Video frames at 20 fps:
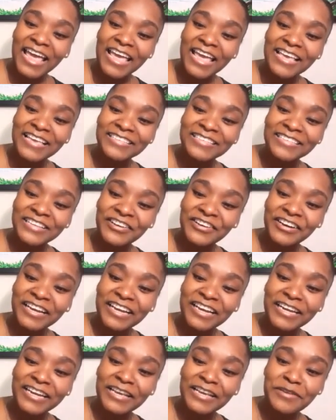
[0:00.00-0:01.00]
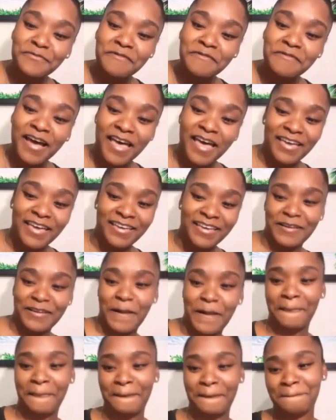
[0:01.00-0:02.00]
Is there any way,
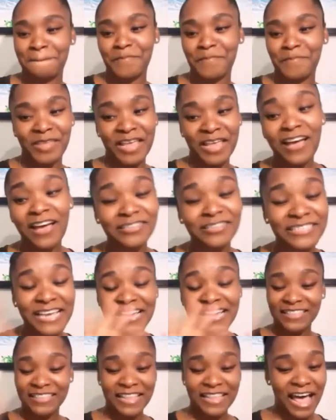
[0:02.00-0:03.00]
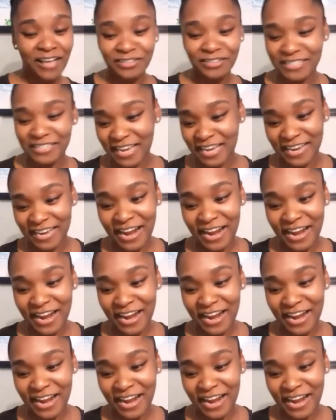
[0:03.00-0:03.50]
and I'll take, I'll take it